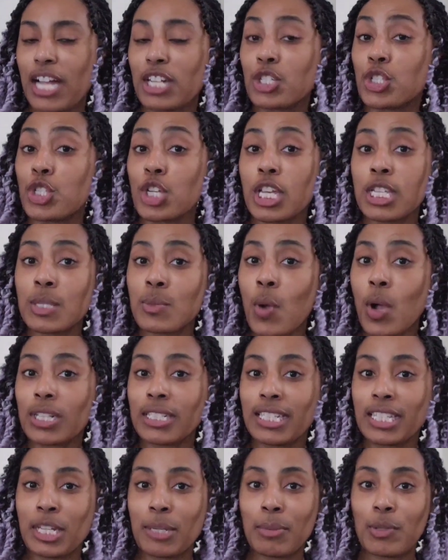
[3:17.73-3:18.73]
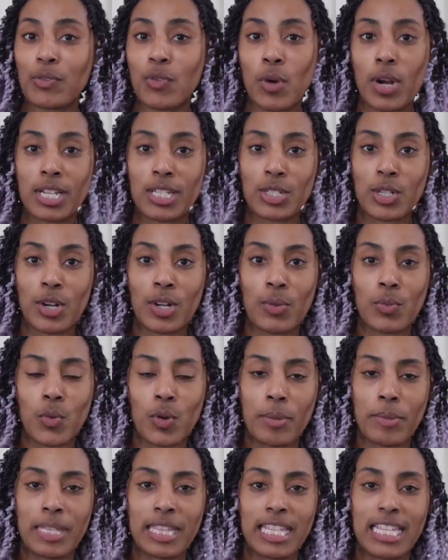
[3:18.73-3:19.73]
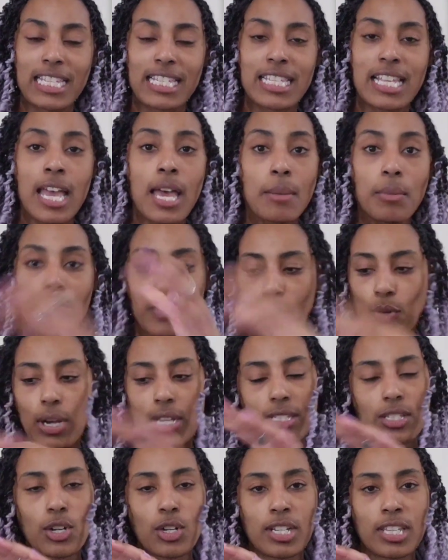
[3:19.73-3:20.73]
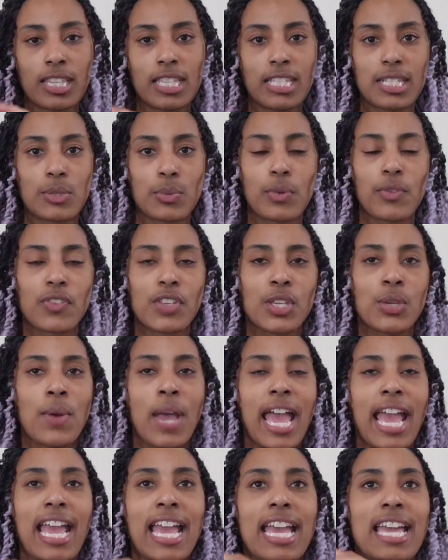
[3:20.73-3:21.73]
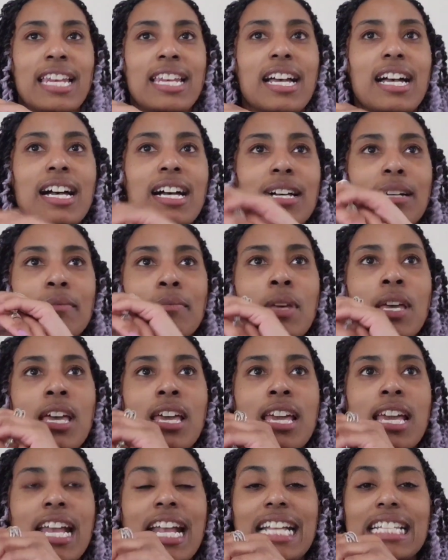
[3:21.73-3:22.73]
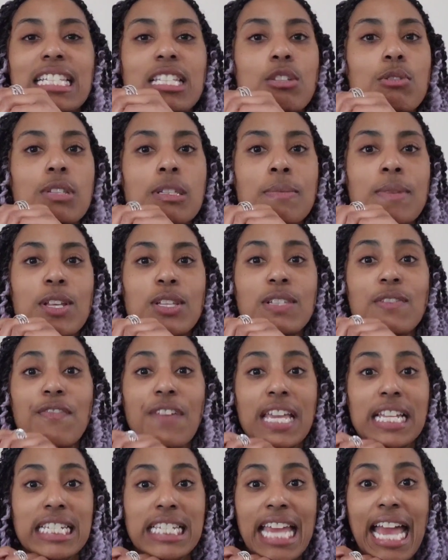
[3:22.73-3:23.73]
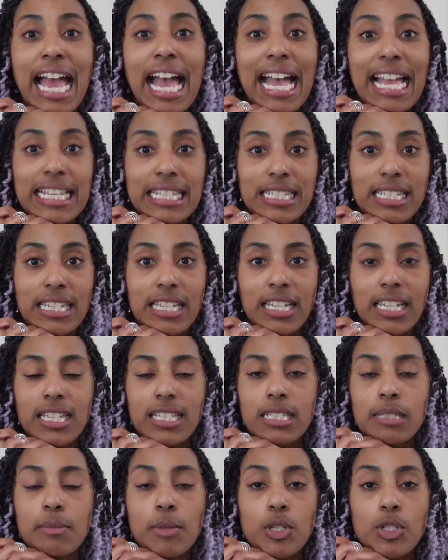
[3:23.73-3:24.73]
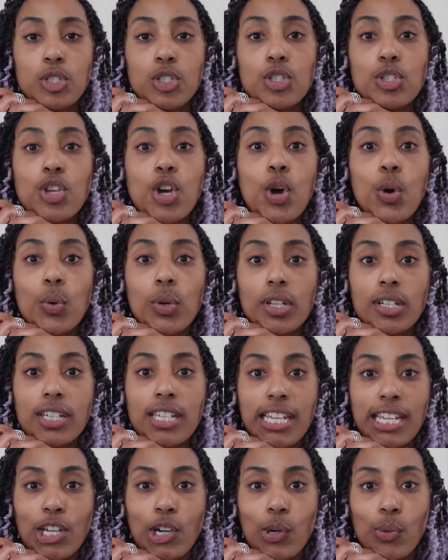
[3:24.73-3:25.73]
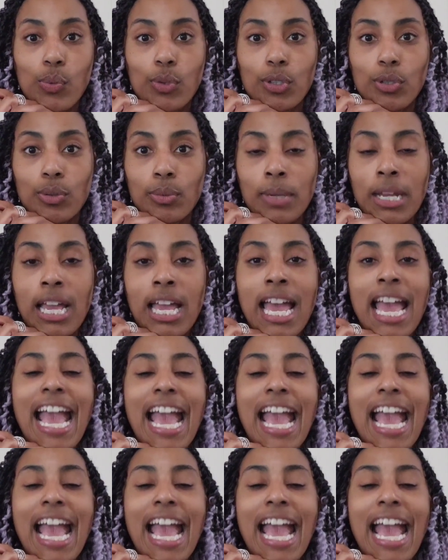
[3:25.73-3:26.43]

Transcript: I just walked in there before I started warming this, before I started this review and um it still smells fantastic. It smells so good in her room.